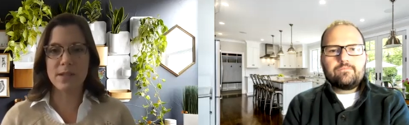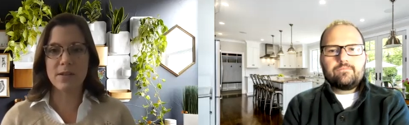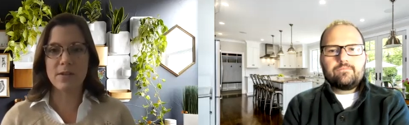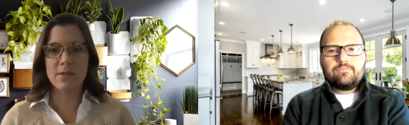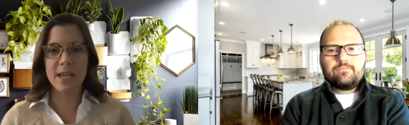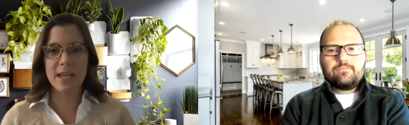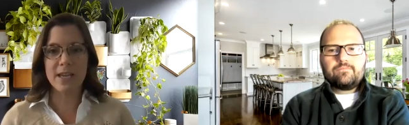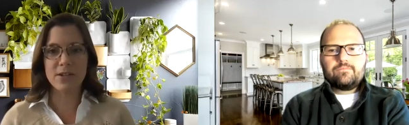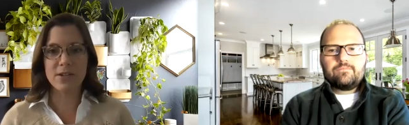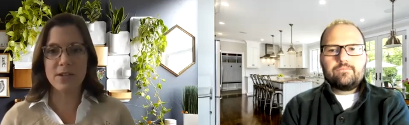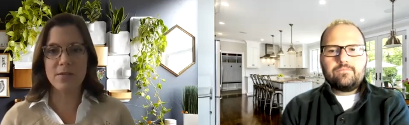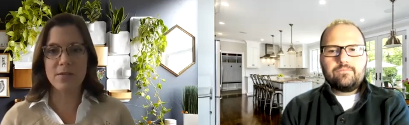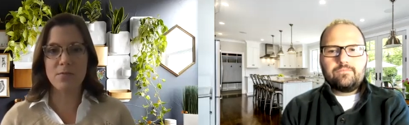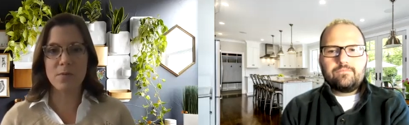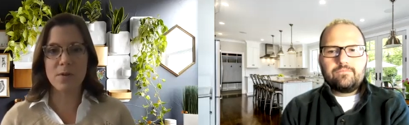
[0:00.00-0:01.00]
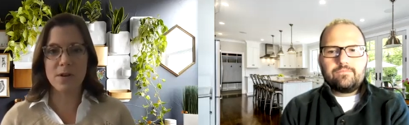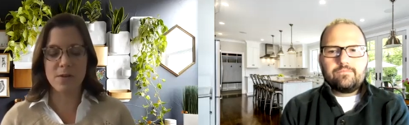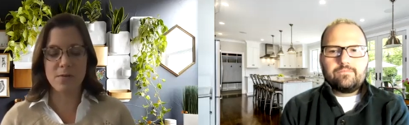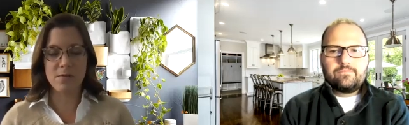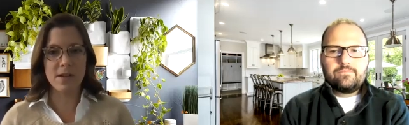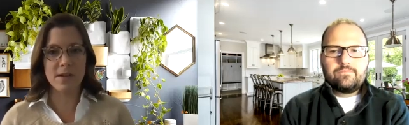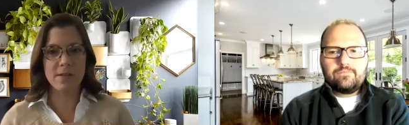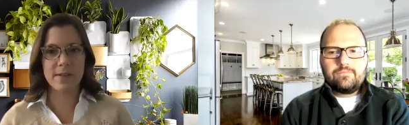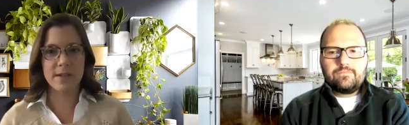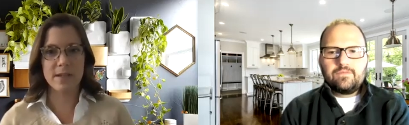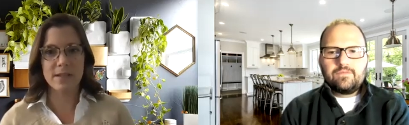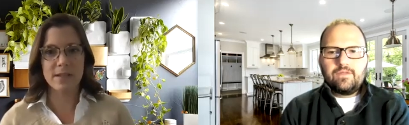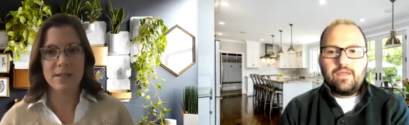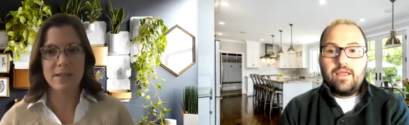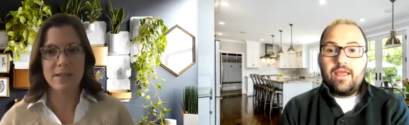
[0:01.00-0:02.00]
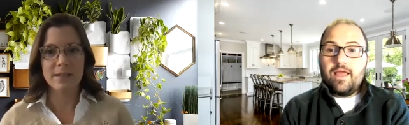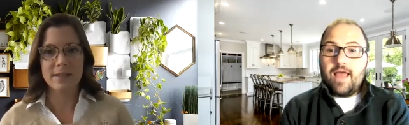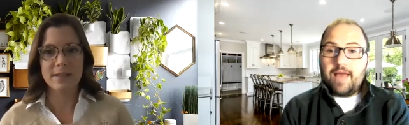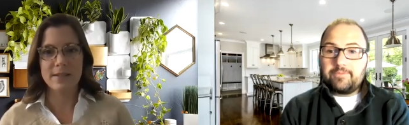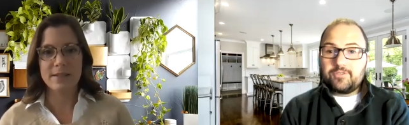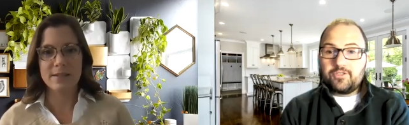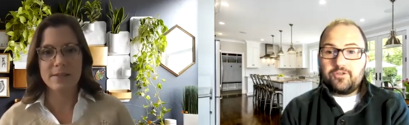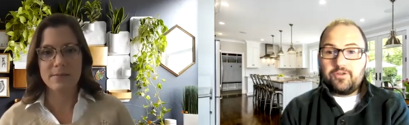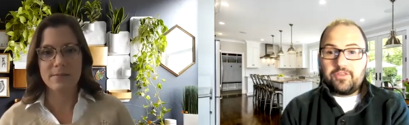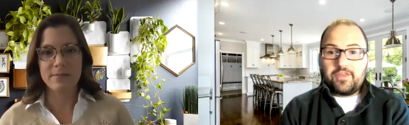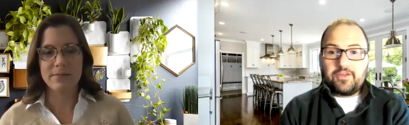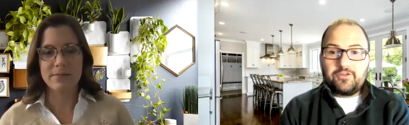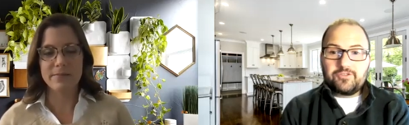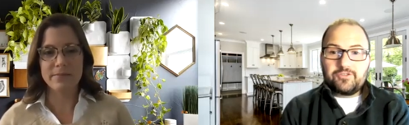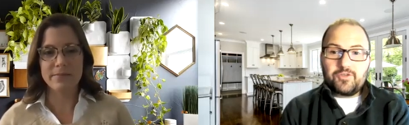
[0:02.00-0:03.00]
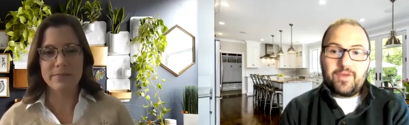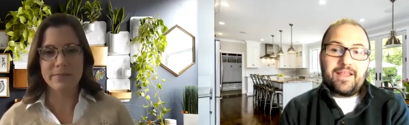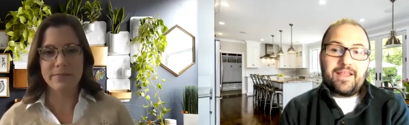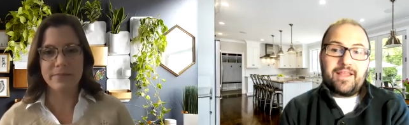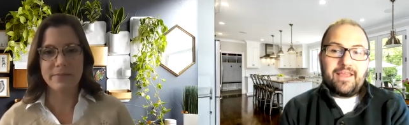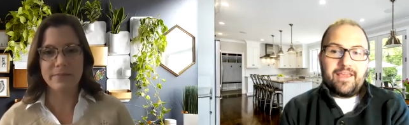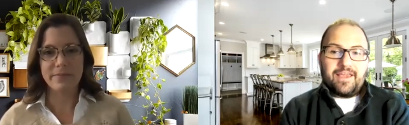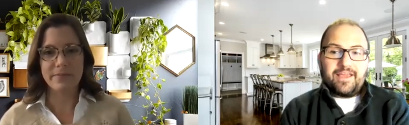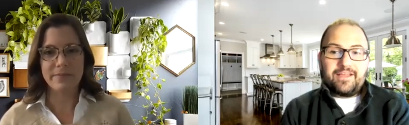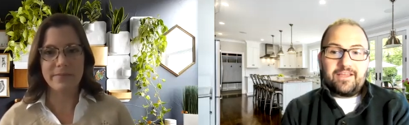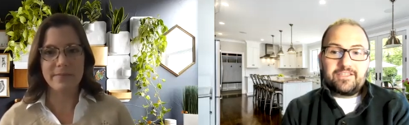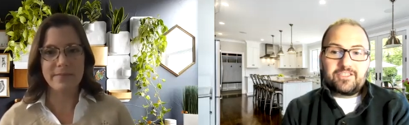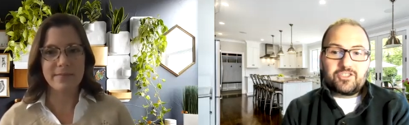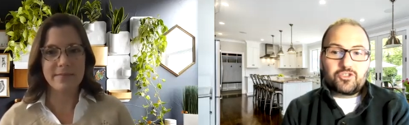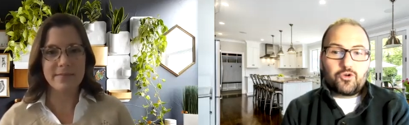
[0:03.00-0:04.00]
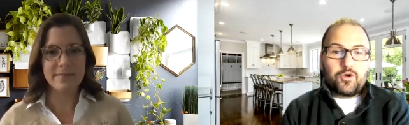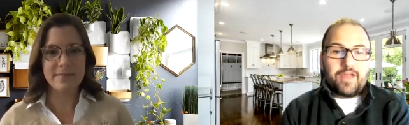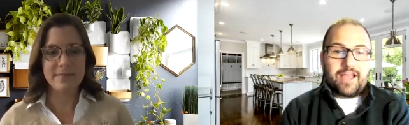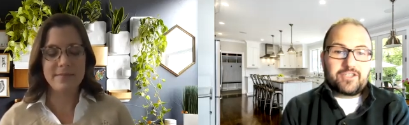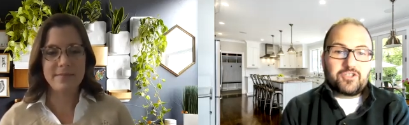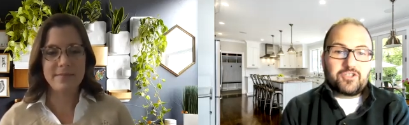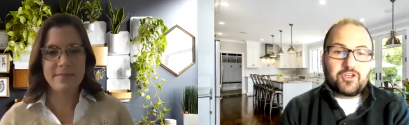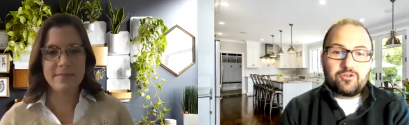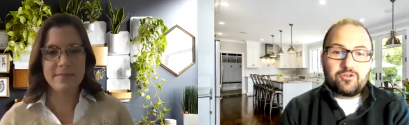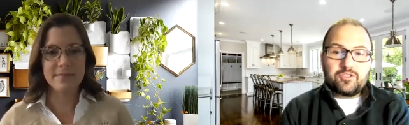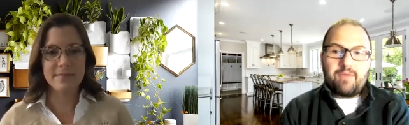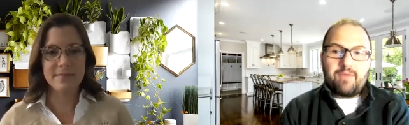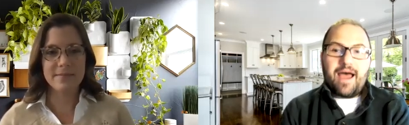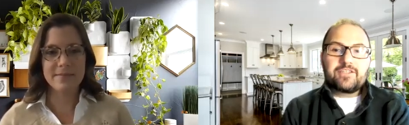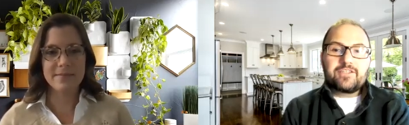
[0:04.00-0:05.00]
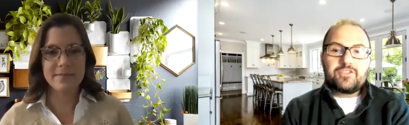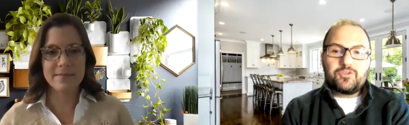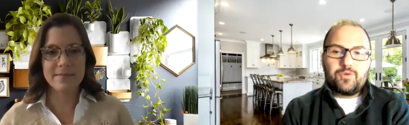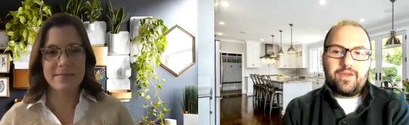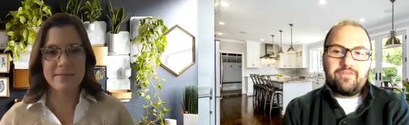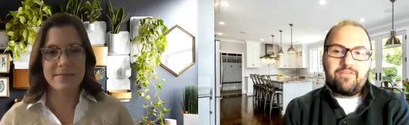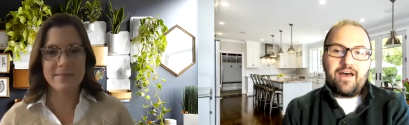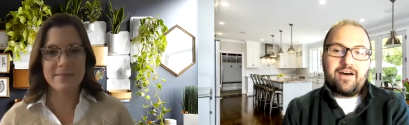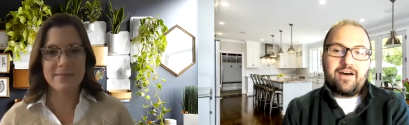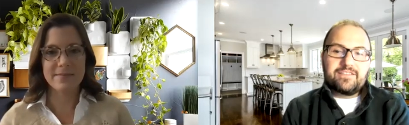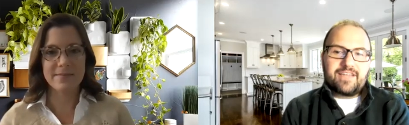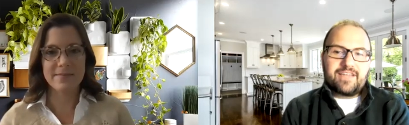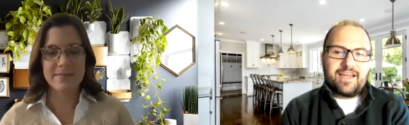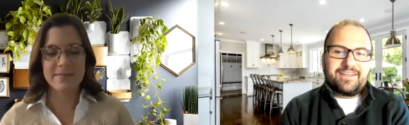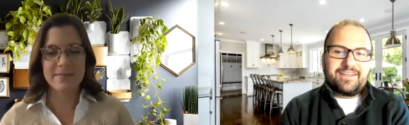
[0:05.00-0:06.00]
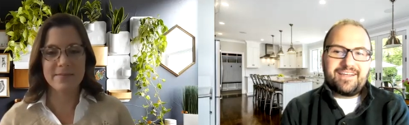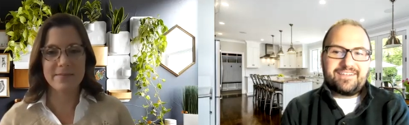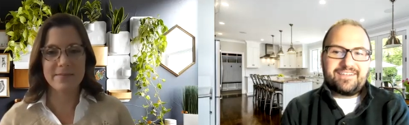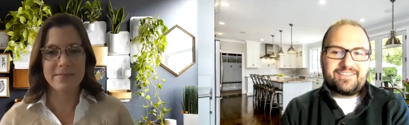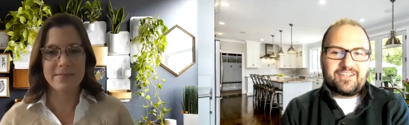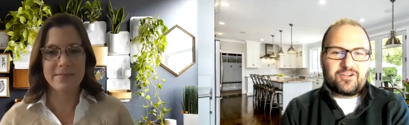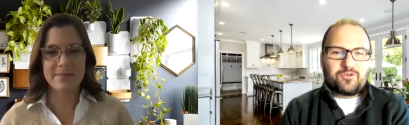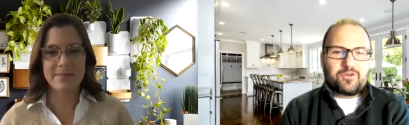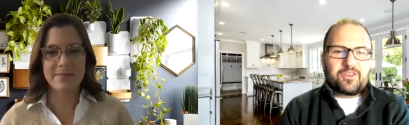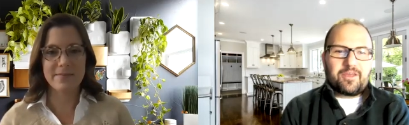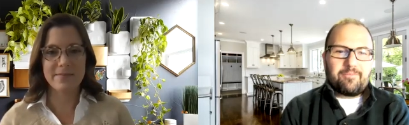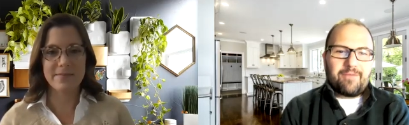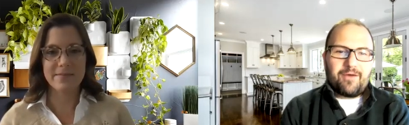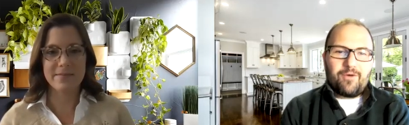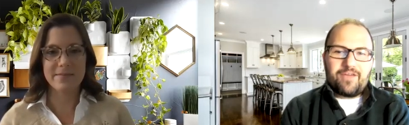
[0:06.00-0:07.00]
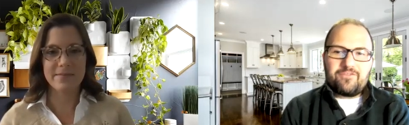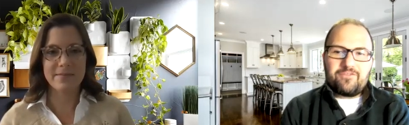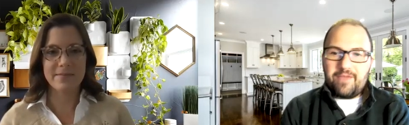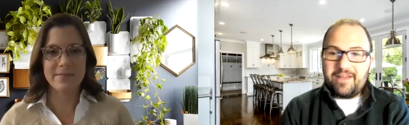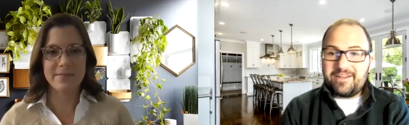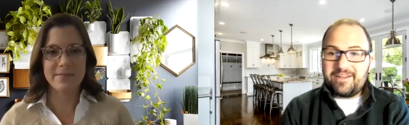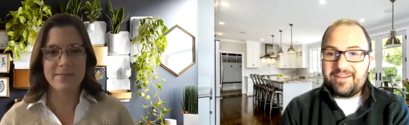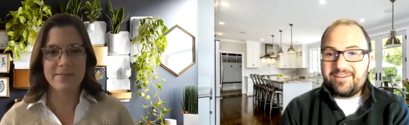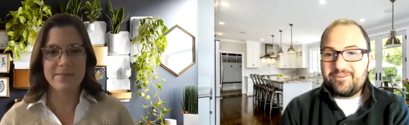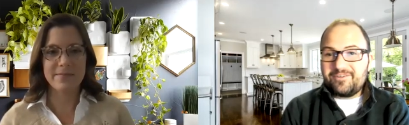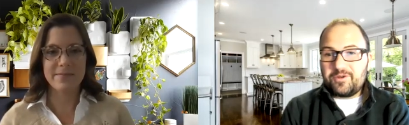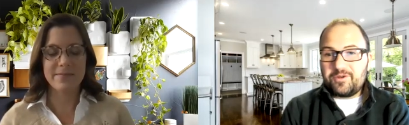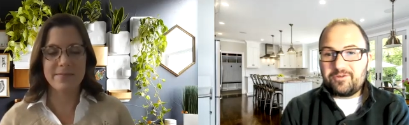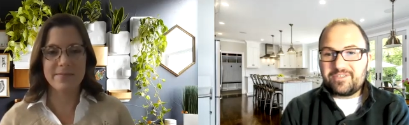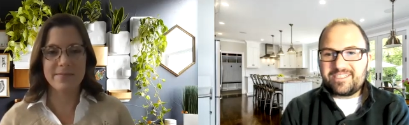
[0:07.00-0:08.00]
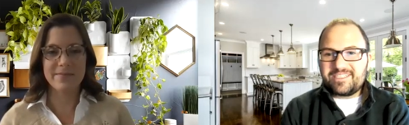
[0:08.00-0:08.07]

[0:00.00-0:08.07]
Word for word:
Speaker 1: location where you live
Speaker 2: absolutely thank you joanne it's a story actually that goes back to a valentine day dinner with uh, my wife amanda we were